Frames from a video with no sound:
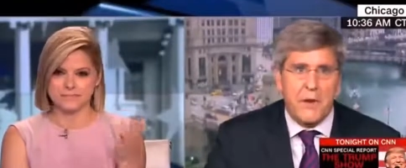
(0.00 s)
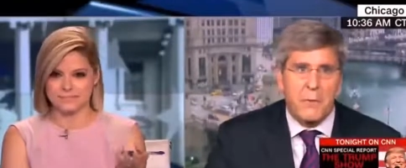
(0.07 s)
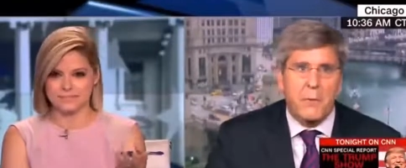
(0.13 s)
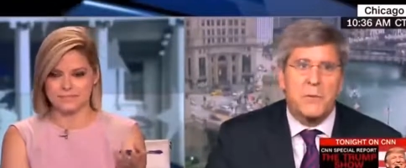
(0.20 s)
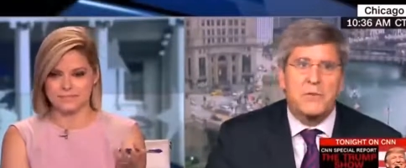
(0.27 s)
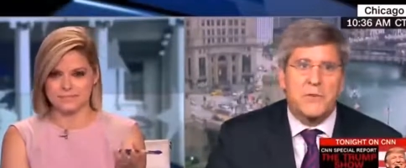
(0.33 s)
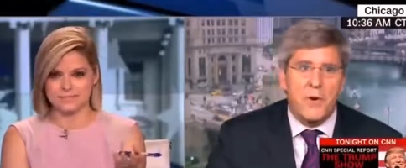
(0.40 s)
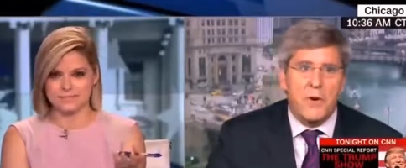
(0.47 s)
Speaker 1: of the
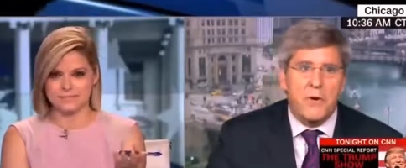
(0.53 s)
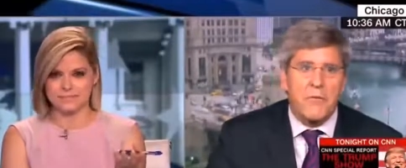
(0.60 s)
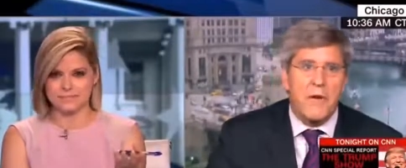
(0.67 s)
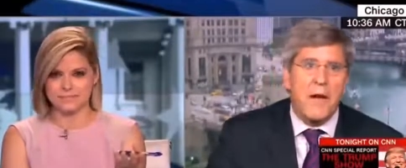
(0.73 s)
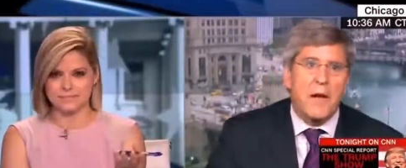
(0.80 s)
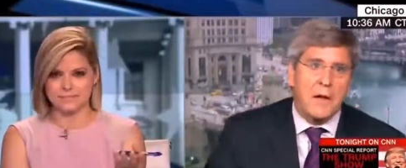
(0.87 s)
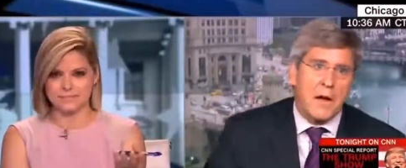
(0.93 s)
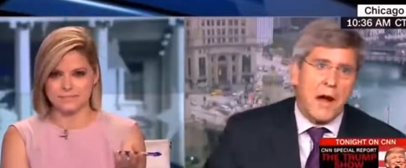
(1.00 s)
Federal
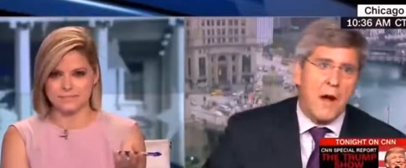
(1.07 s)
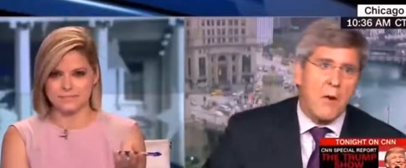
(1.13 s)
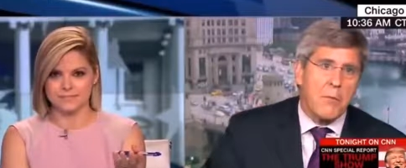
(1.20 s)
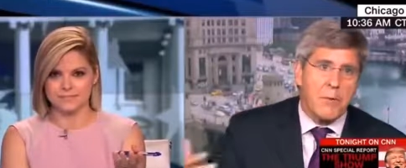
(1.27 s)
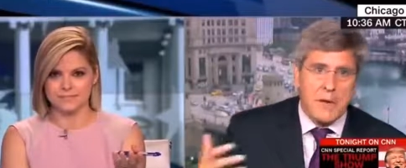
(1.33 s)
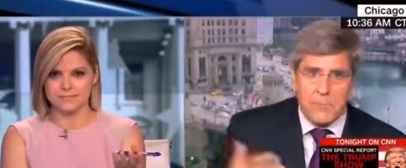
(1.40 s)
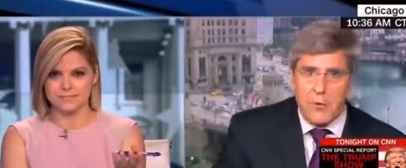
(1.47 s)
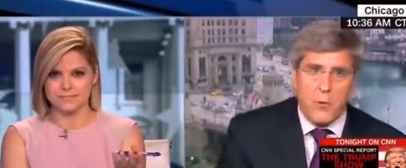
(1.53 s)
Reserve
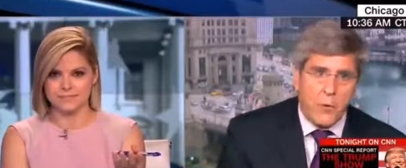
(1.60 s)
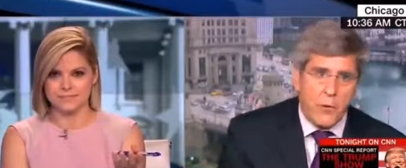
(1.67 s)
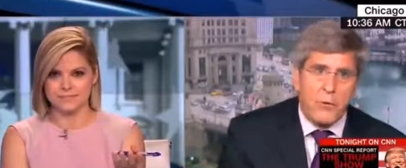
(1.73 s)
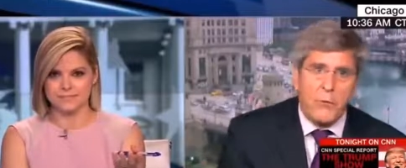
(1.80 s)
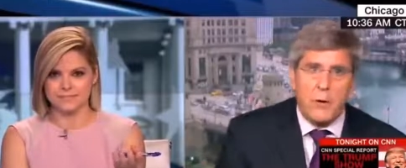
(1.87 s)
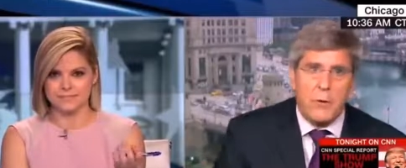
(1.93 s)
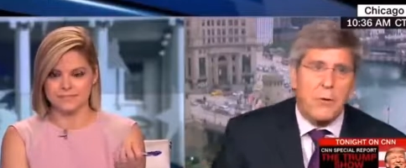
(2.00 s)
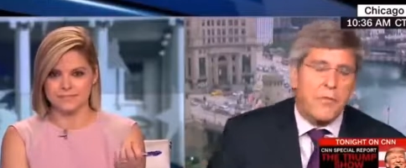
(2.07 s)
are people
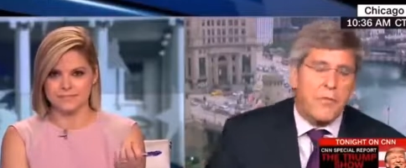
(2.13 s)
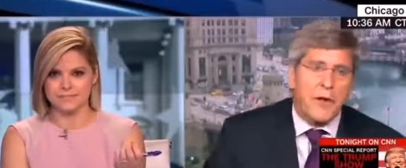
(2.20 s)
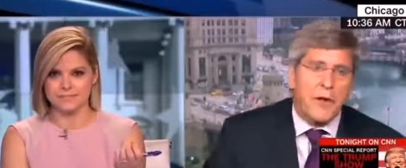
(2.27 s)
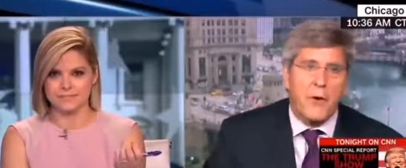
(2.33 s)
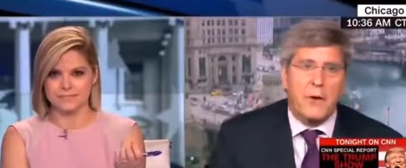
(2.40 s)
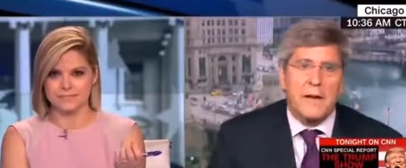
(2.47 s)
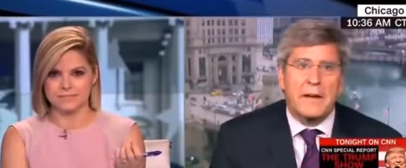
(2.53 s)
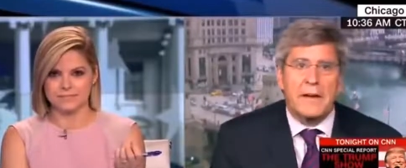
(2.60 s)
who agree with
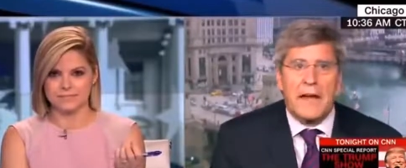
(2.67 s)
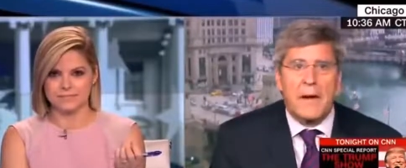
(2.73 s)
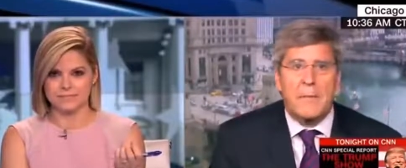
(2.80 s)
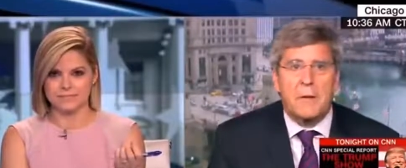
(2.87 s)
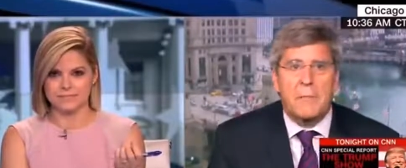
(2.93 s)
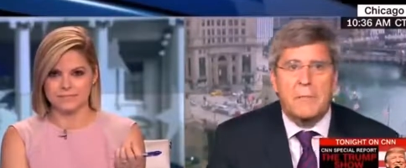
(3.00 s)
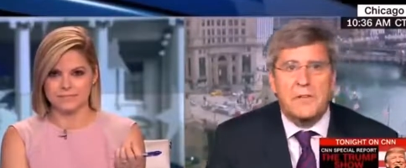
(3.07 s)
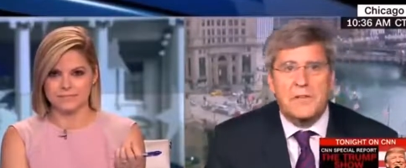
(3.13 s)
their
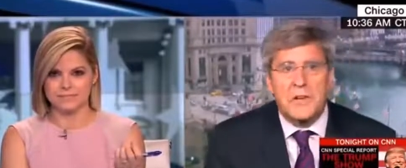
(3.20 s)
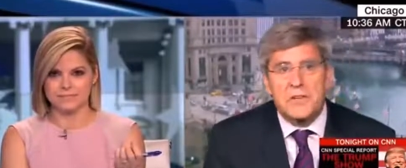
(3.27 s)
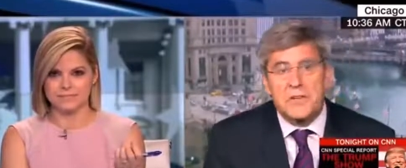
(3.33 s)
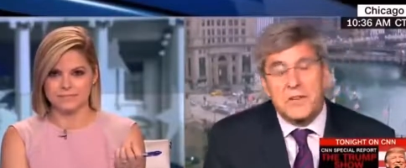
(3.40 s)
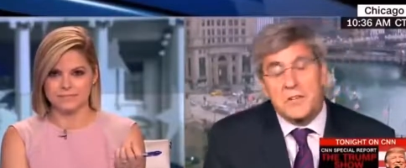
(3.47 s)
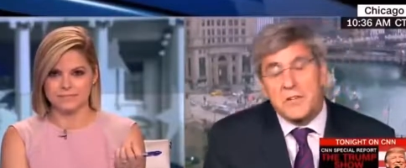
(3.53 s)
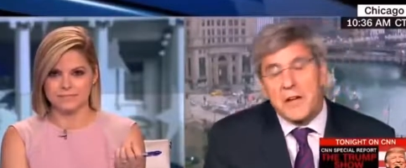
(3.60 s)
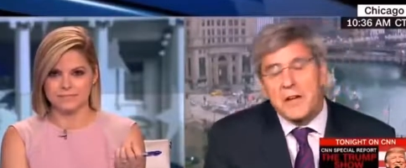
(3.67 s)
economic
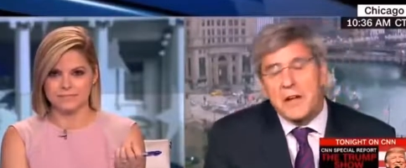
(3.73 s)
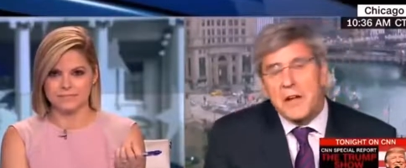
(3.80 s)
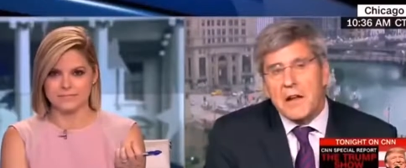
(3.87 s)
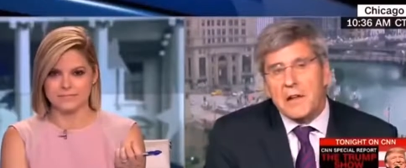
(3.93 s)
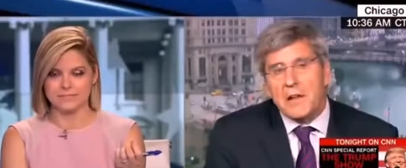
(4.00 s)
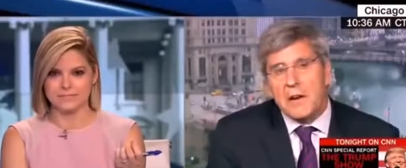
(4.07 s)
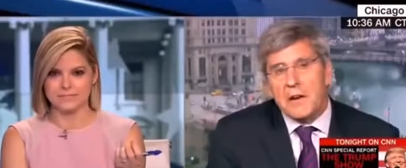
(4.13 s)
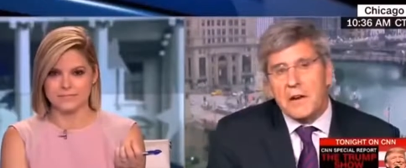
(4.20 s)
positions. And
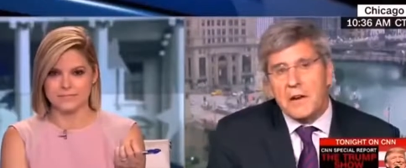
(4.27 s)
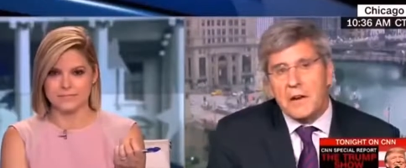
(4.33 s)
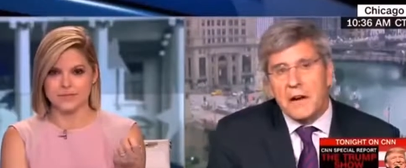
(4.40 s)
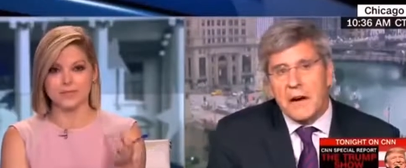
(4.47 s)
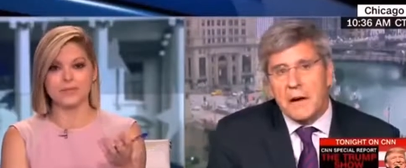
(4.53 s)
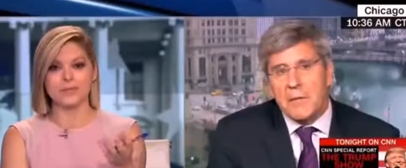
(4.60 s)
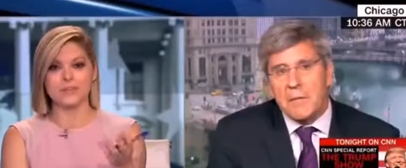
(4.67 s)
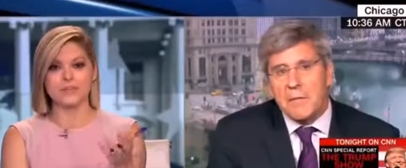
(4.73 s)
look, do
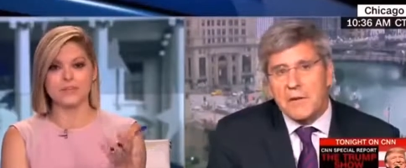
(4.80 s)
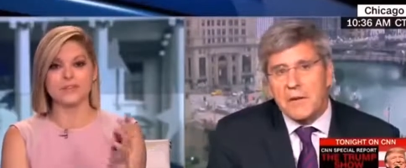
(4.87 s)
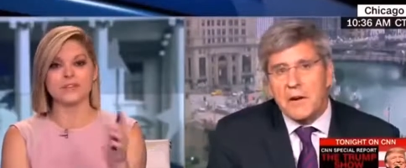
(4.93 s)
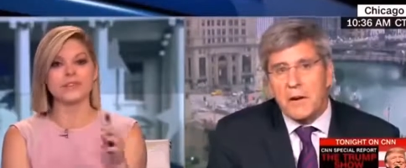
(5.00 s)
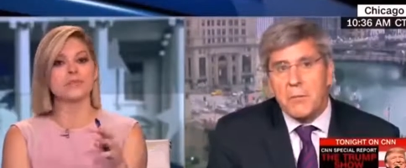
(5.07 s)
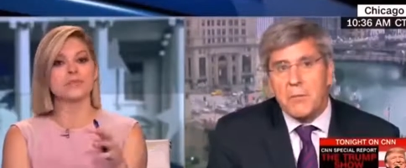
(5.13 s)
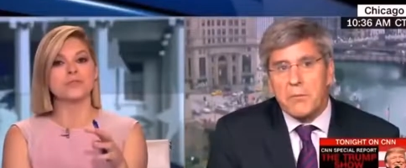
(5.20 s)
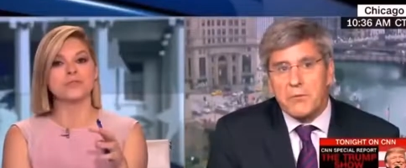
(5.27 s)
you um, think,
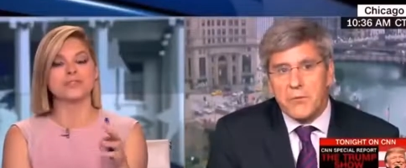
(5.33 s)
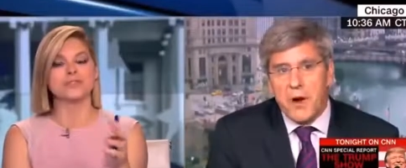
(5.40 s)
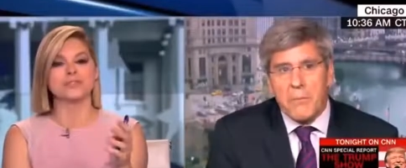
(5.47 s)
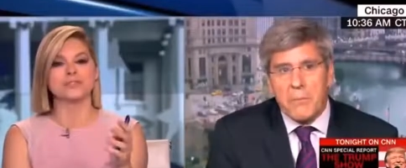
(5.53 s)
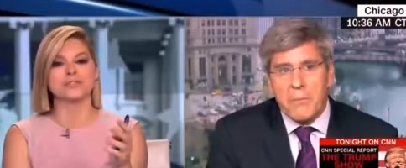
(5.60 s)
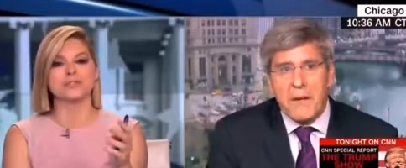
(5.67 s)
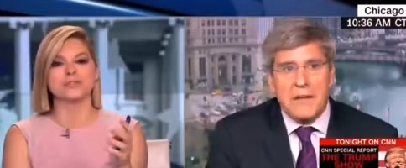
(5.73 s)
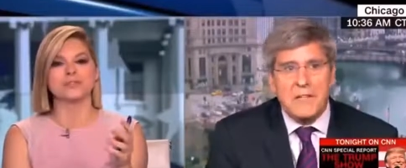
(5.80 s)
you know, do you
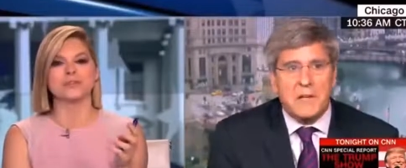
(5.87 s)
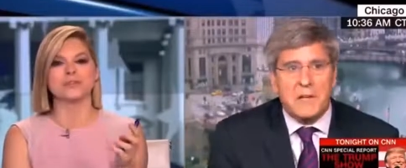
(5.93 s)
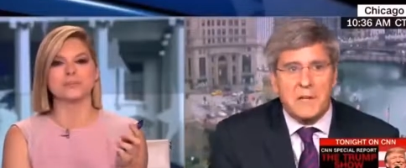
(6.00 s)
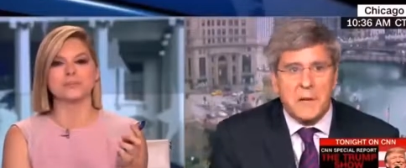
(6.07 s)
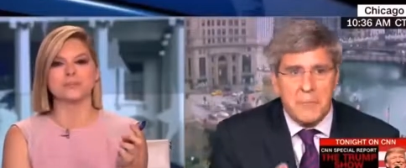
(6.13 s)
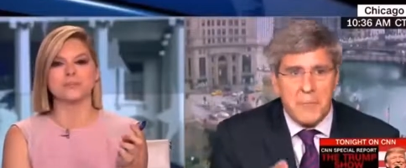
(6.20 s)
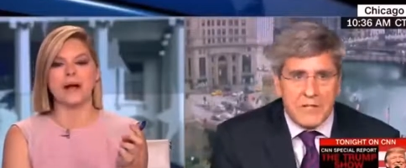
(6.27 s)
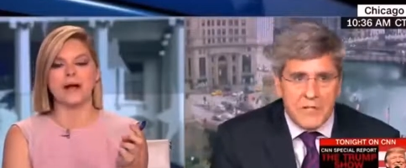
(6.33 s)
think, Trump
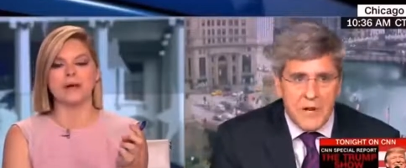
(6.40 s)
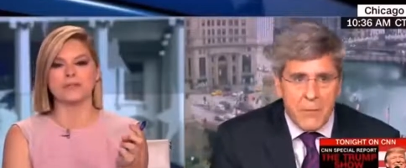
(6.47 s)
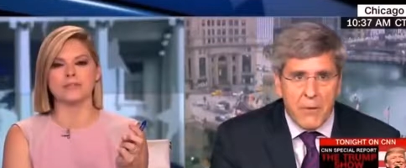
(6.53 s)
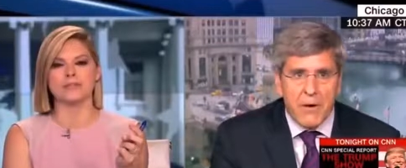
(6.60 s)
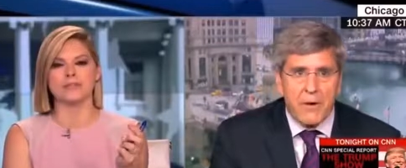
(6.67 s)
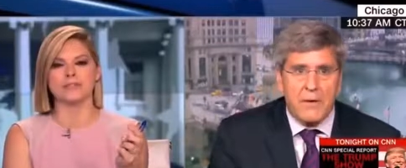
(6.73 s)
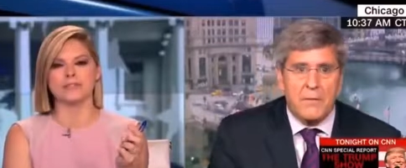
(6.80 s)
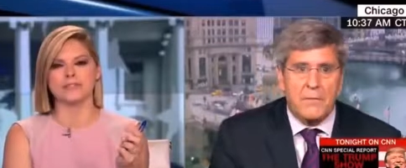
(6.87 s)
basically do you think
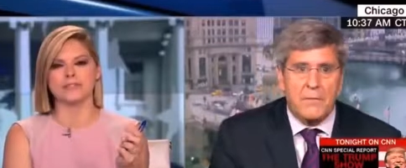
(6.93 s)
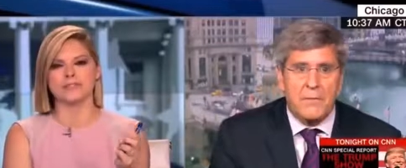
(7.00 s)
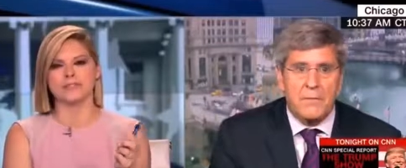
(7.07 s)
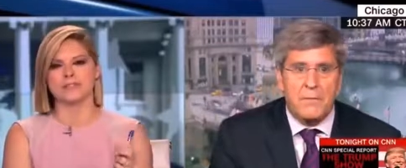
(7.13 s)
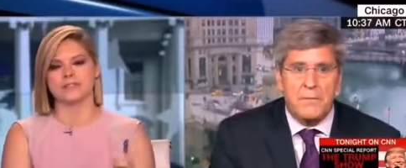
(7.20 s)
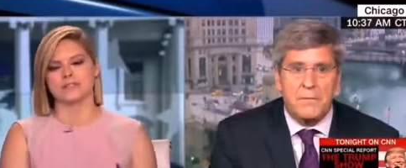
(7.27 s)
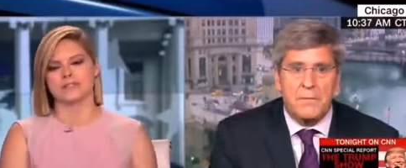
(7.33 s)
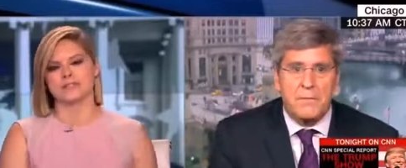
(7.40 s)
Powell someone,
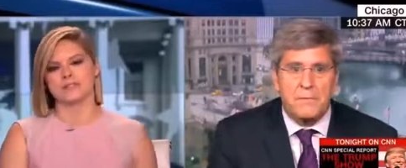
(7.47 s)
doesn't?